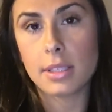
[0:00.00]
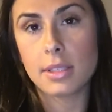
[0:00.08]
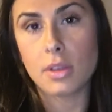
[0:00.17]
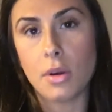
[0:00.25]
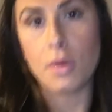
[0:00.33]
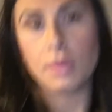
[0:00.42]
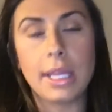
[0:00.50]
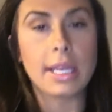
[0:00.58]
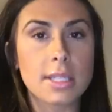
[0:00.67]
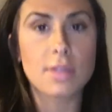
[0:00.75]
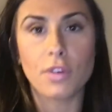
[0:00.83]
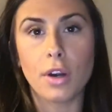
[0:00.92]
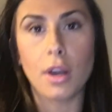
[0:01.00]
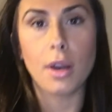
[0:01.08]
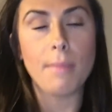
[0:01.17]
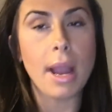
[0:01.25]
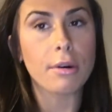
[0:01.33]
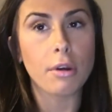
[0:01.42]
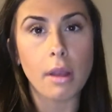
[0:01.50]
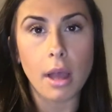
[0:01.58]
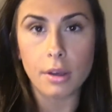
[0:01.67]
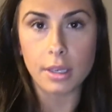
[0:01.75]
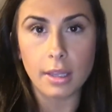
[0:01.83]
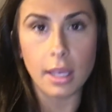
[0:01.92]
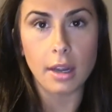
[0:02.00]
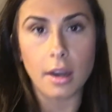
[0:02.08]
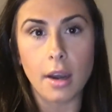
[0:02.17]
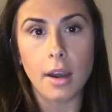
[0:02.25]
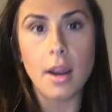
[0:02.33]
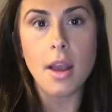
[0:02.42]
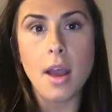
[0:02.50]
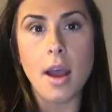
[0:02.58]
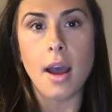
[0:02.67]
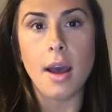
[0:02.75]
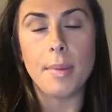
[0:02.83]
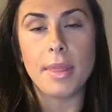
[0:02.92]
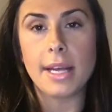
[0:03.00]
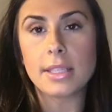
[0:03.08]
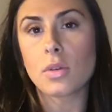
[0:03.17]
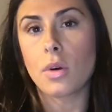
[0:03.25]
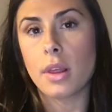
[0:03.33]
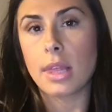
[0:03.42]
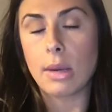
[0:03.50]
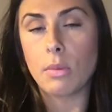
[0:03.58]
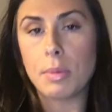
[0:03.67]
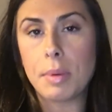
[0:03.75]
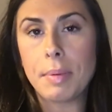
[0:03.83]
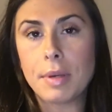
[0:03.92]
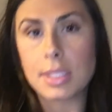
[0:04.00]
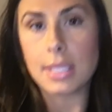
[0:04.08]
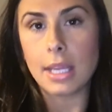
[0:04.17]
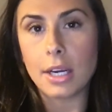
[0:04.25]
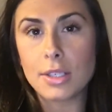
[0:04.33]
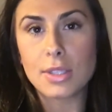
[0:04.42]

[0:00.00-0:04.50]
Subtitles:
So links for macro calculator and that sort of thing will be posted there.